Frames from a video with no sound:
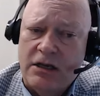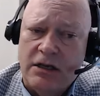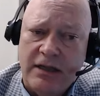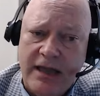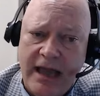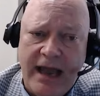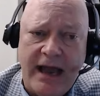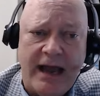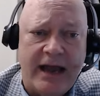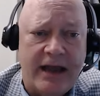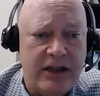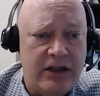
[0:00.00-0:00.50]

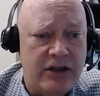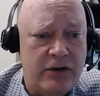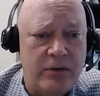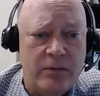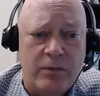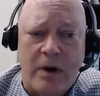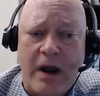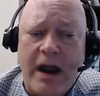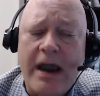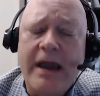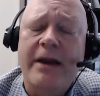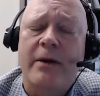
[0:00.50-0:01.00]
yeah, you
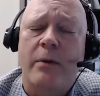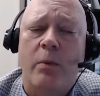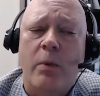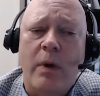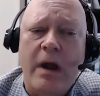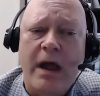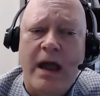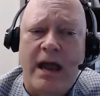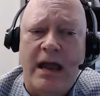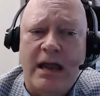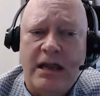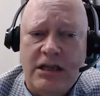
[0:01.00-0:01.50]
right
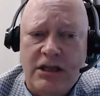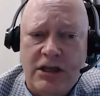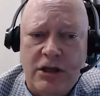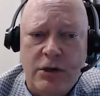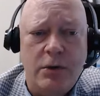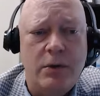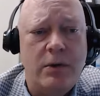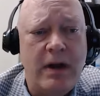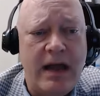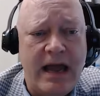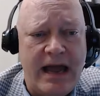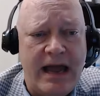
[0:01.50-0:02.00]
away,
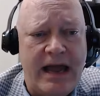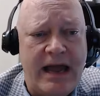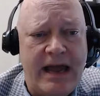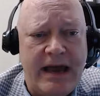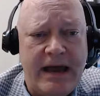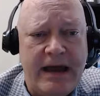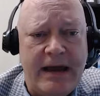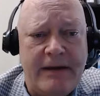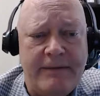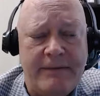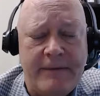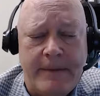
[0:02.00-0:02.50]
you
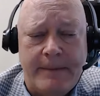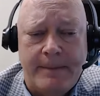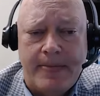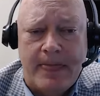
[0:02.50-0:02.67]
have